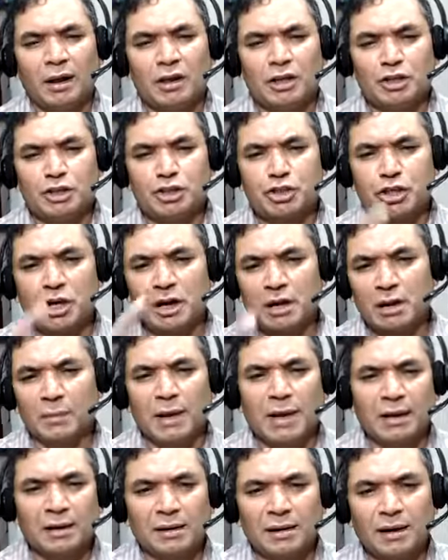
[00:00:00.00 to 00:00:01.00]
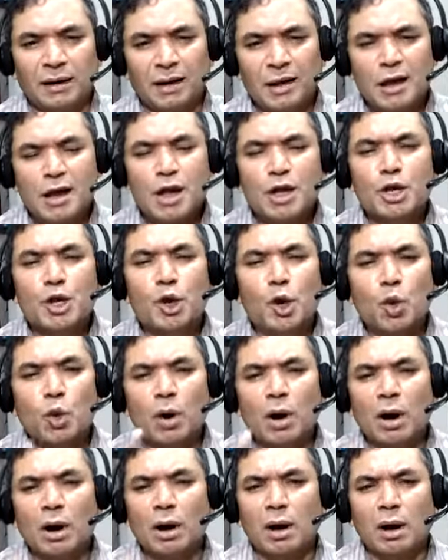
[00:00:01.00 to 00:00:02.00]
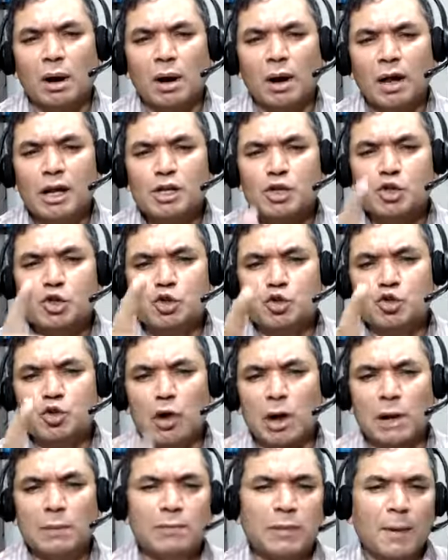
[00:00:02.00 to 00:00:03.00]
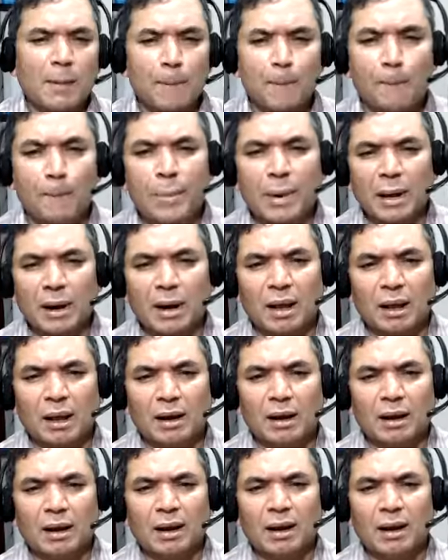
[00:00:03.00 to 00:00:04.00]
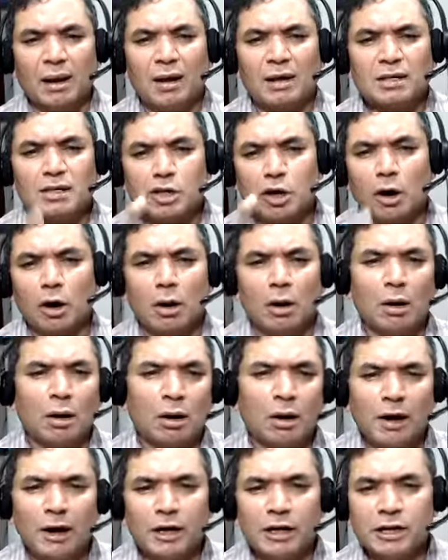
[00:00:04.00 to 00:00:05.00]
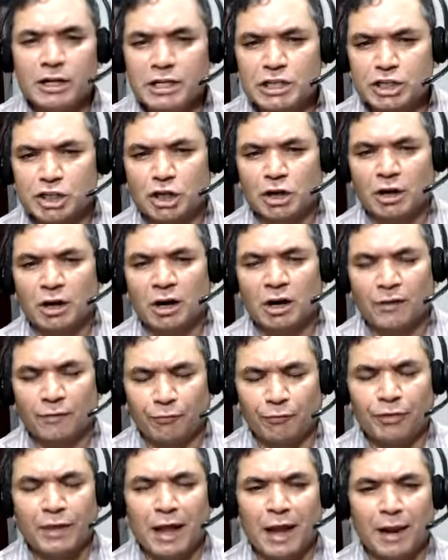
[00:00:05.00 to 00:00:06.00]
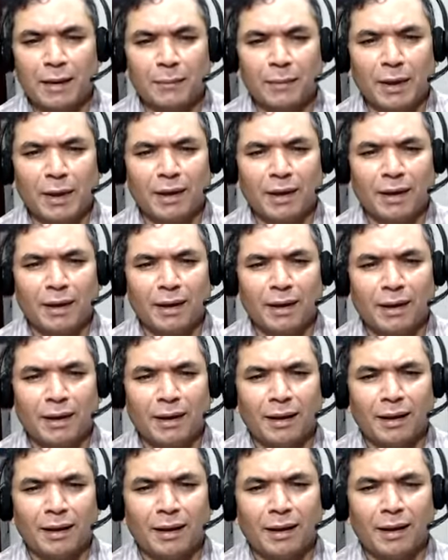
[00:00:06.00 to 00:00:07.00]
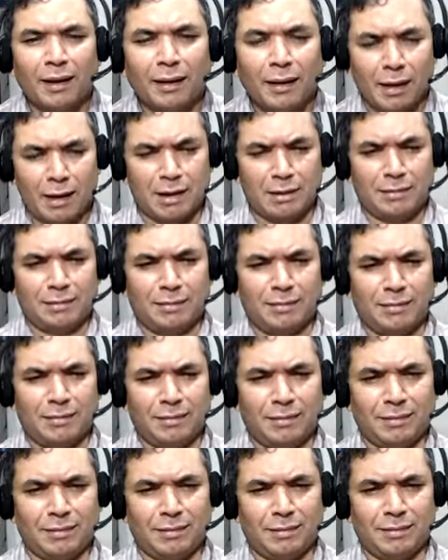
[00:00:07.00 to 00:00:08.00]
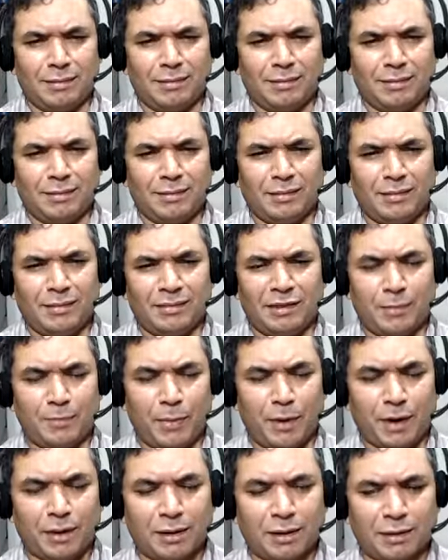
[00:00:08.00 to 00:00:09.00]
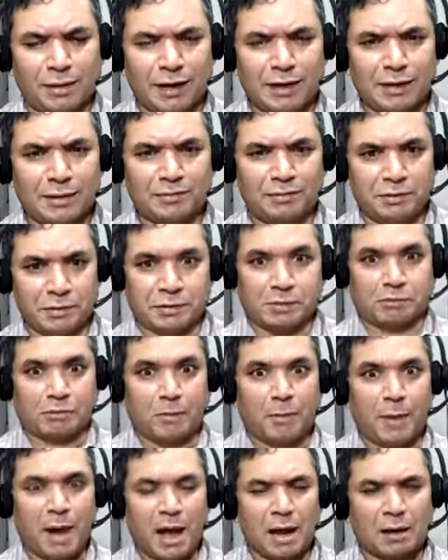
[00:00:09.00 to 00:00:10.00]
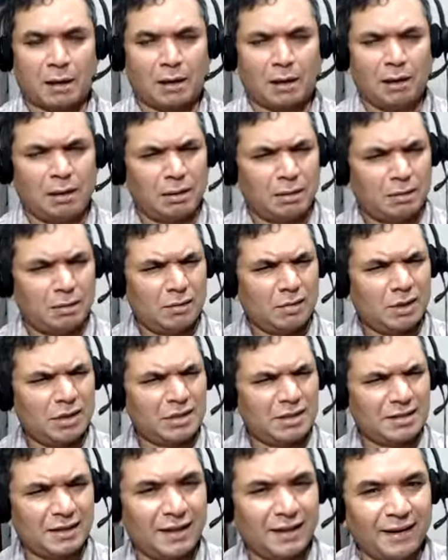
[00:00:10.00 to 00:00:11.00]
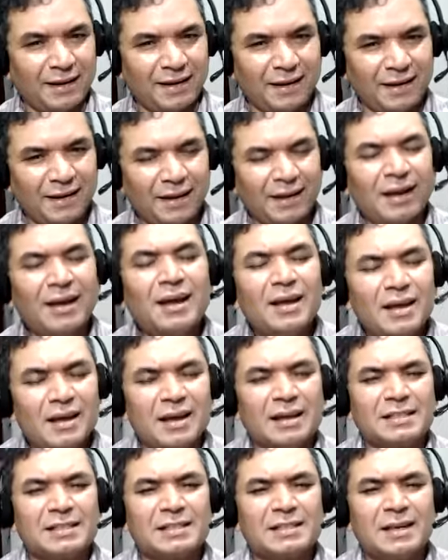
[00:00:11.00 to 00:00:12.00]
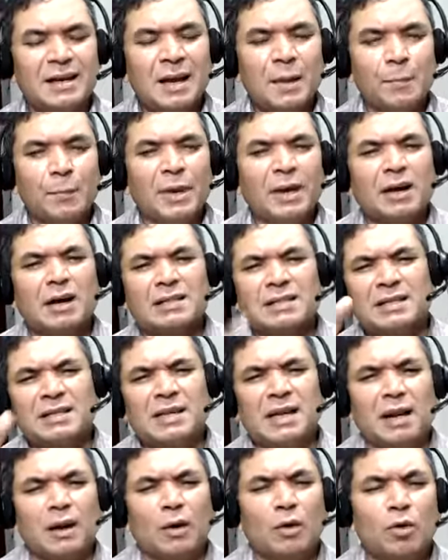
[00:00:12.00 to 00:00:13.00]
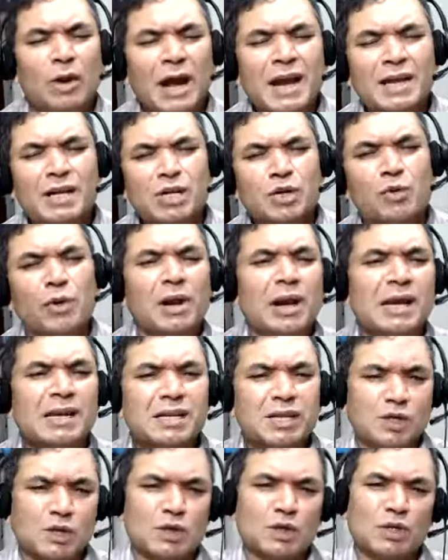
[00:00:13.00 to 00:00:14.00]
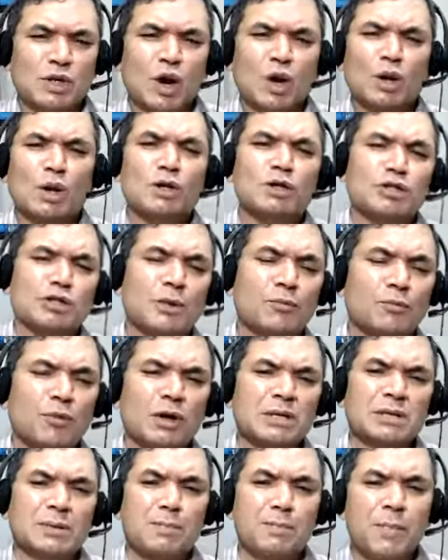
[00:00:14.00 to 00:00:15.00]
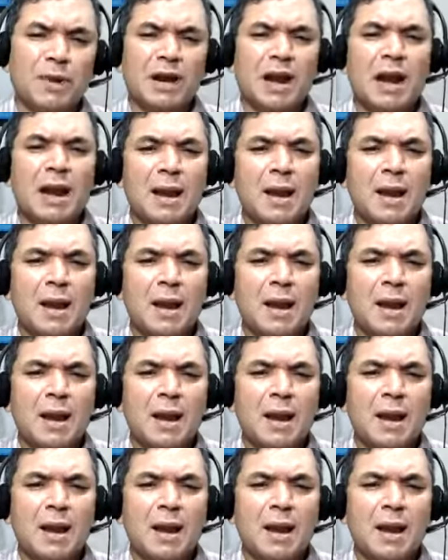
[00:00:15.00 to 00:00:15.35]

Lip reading: "Gentleman, you are $12 billion richer than me." And the beggar kind of took back what he's saying. Yes, because in around 91, 92, Donald Trump was really